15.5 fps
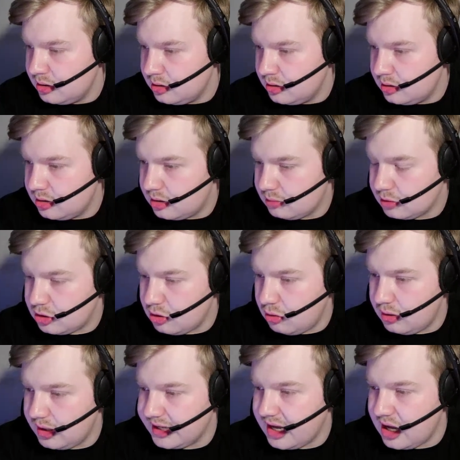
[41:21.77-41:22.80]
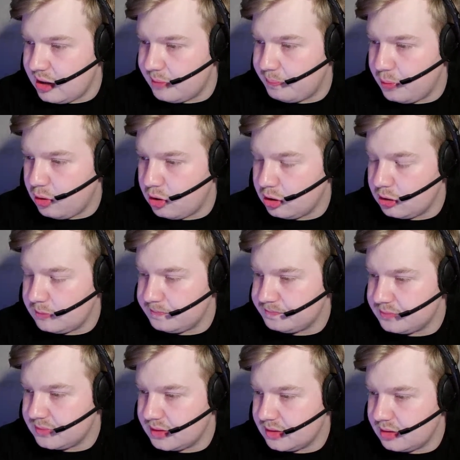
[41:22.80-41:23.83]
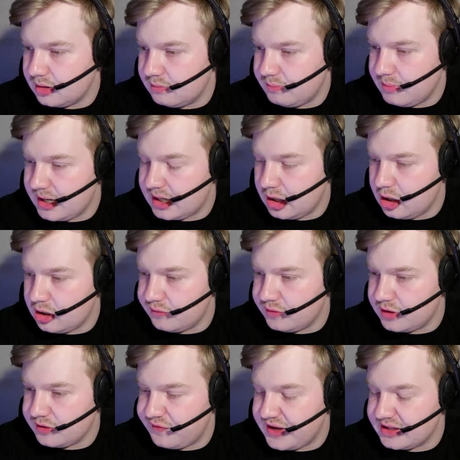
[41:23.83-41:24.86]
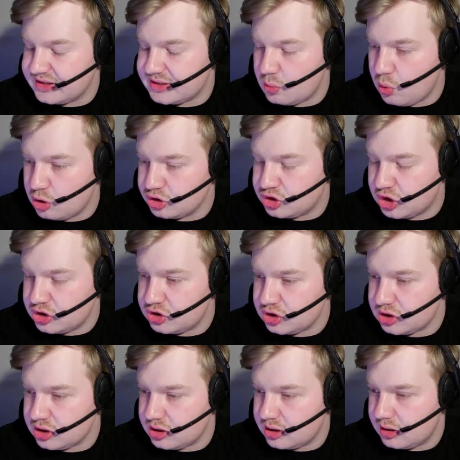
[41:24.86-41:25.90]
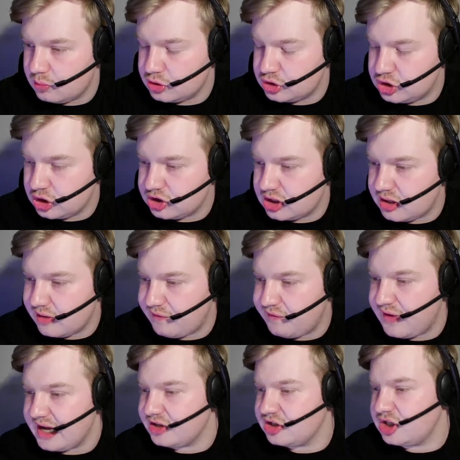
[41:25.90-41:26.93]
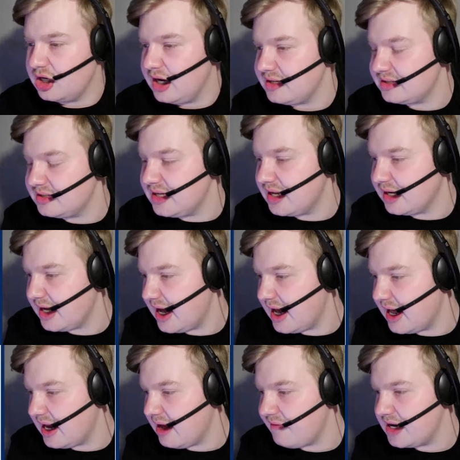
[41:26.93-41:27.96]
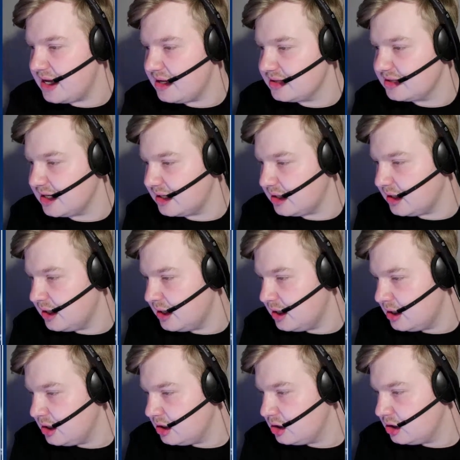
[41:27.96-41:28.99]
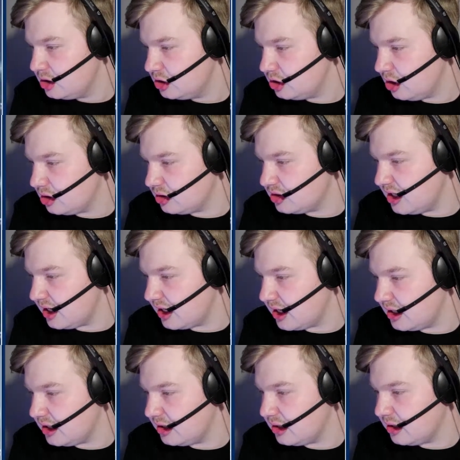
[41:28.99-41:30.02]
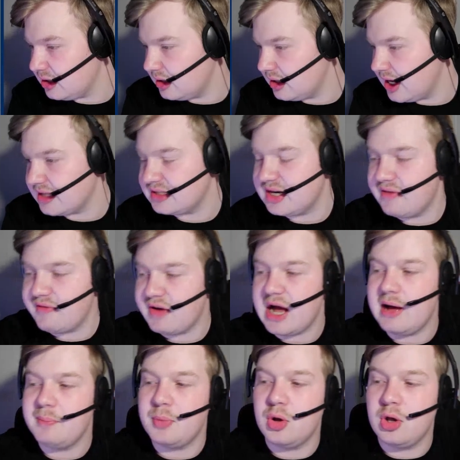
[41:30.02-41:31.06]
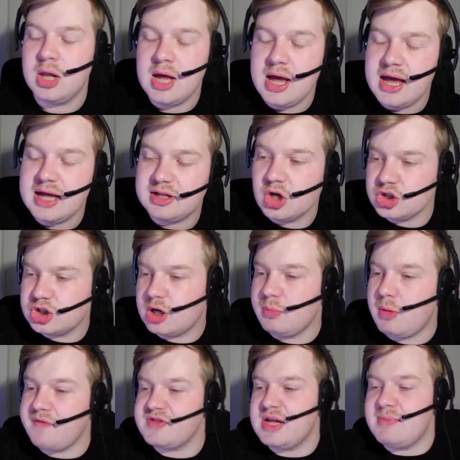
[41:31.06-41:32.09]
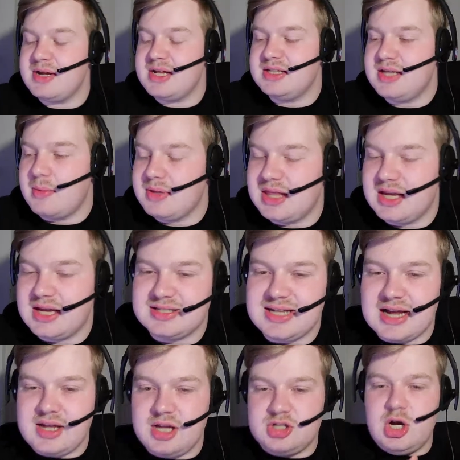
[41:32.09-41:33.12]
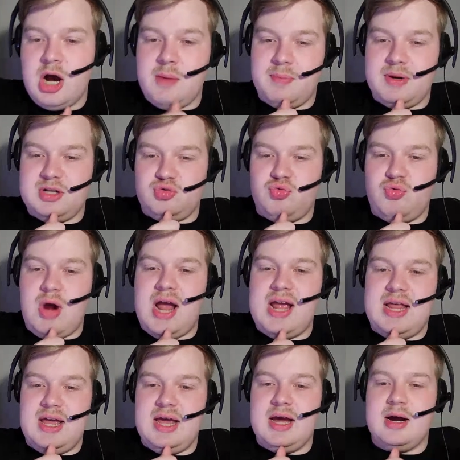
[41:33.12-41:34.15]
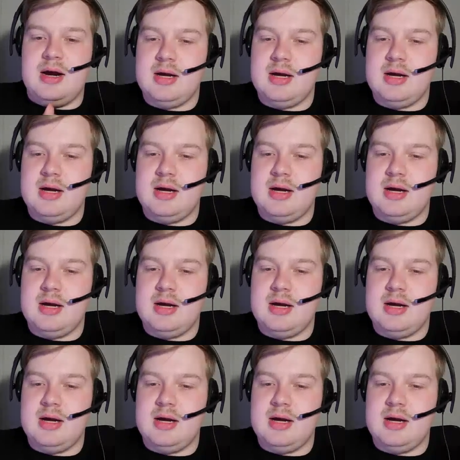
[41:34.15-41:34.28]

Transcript: They were calling handball. Michael Oliver feels it wasn't. It was just a deflection. Let's see it again. Evan Nielsen. Shot taken. Yeah, it's never handball. It does come off Timothy Castagne's arm, but it's right here.